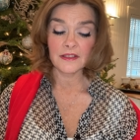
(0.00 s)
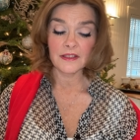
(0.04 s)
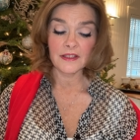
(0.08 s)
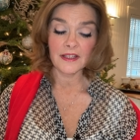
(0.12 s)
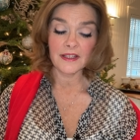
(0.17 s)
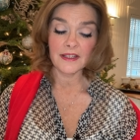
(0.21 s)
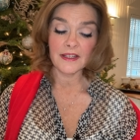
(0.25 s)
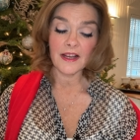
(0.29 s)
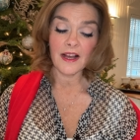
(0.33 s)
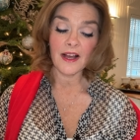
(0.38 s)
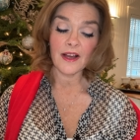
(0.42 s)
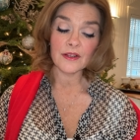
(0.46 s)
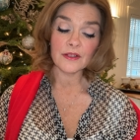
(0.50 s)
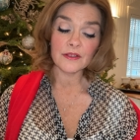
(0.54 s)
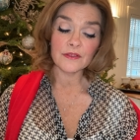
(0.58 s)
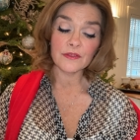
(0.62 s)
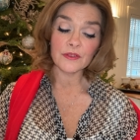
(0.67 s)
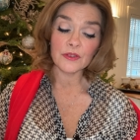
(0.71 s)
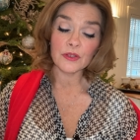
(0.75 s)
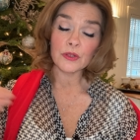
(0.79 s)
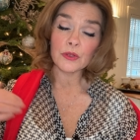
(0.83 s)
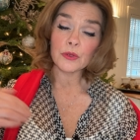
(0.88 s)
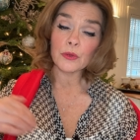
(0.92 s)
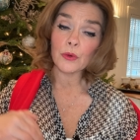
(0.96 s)
and out of
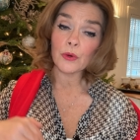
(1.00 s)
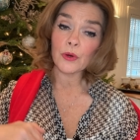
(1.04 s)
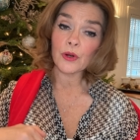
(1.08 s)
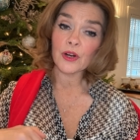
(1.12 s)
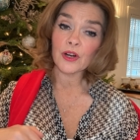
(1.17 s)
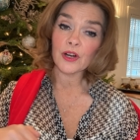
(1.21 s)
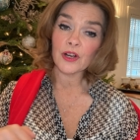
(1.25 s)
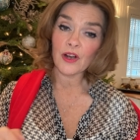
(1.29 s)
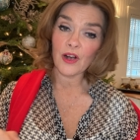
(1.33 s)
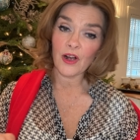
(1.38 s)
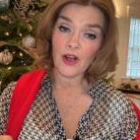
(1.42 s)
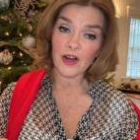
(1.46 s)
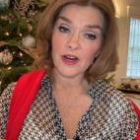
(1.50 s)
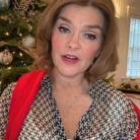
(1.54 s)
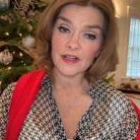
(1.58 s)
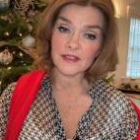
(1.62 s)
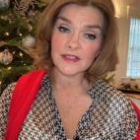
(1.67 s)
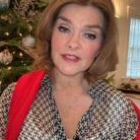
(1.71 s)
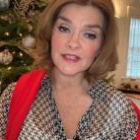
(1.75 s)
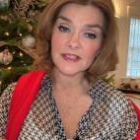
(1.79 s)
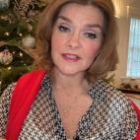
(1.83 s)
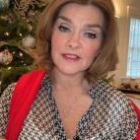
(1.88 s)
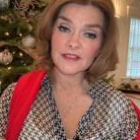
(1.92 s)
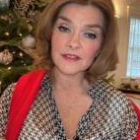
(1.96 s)
your
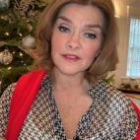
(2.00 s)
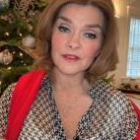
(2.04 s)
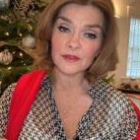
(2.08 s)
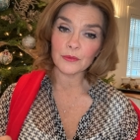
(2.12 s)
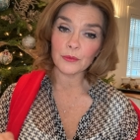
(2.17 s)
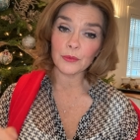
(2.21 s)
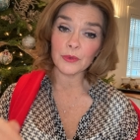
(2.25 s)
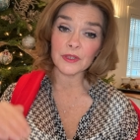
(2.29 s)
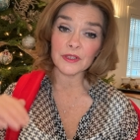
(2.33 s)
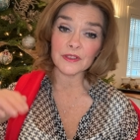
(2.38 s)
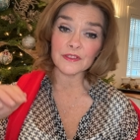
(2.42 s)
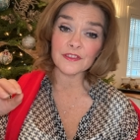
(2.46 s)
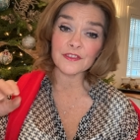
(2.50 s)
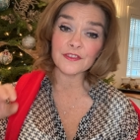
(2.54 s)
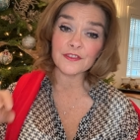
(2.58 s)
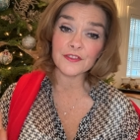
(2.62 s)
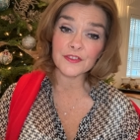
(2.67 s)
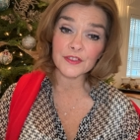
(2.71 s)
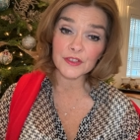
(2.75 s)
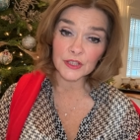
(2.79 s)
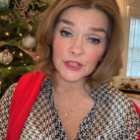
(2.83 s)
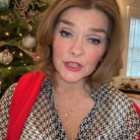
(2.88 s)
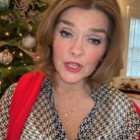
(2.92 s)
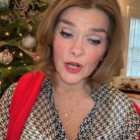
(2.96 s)
heart will
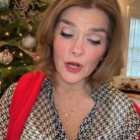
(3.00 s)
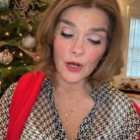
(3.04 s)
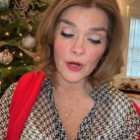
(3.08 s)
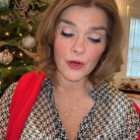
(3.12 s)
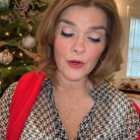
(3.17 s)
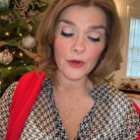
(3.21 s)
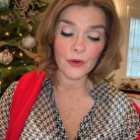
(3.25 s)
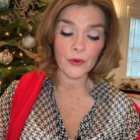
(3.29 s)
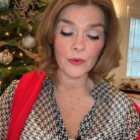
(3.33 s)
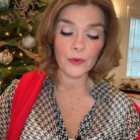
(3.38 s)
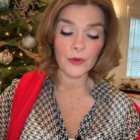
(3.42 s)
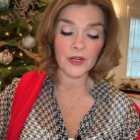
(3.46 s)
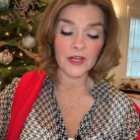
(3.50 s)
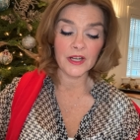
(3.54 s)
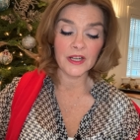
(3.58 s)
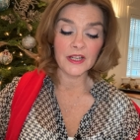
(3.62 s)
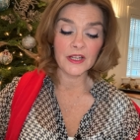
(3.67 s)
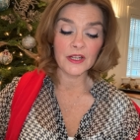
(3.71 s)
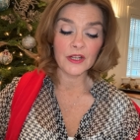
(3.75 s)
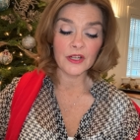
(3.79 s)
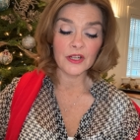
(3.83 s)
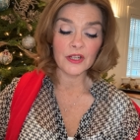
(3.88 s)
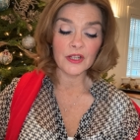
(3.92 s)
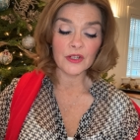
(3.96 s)
flow
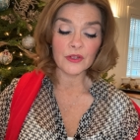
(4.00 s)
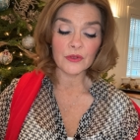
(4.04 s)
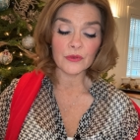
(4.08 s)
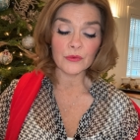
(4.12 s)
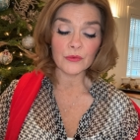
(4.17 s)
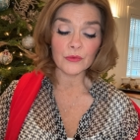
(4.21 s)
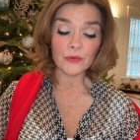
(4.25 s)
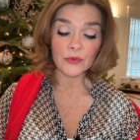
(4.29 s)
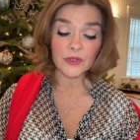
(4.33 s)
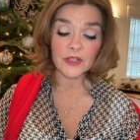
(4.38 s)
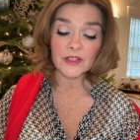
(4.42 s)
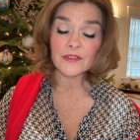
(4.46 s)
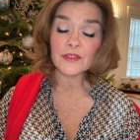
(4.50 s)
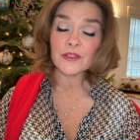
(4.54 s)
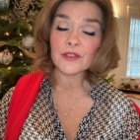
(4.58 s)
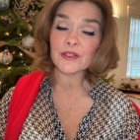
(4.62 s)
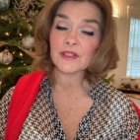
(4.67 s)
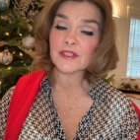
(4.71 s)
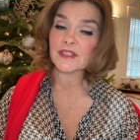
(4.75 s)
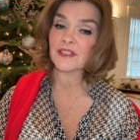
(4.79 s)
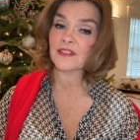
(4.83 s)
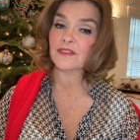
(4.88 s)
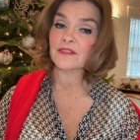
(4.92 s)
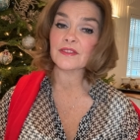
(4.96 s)

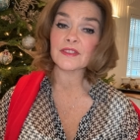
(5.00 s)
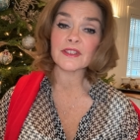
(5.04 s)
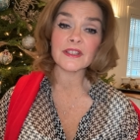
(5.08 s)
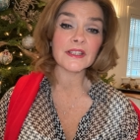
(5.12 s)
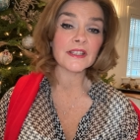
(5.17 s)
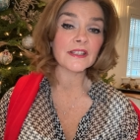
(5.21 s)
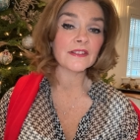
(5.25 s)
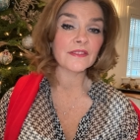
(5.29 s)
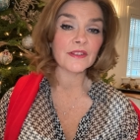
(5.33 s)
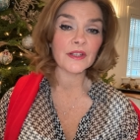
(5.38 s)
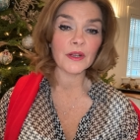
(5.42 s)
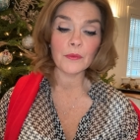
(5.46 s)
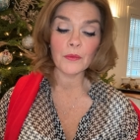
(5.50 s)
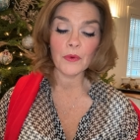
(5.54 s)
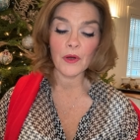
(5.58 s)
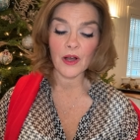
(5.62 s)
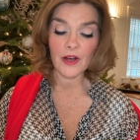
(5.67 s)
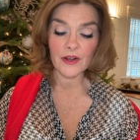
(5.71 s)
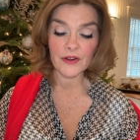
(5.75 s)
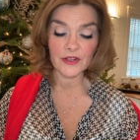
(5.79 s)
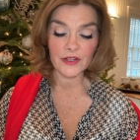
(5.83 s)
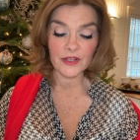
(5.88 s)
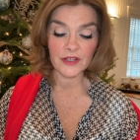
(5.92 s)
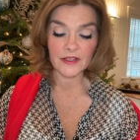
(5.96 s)
rivers of living
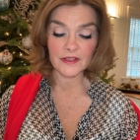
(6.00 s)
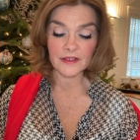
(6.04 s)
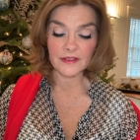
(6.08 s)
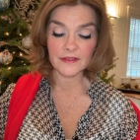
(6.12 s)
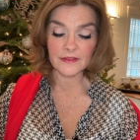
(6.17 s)
water.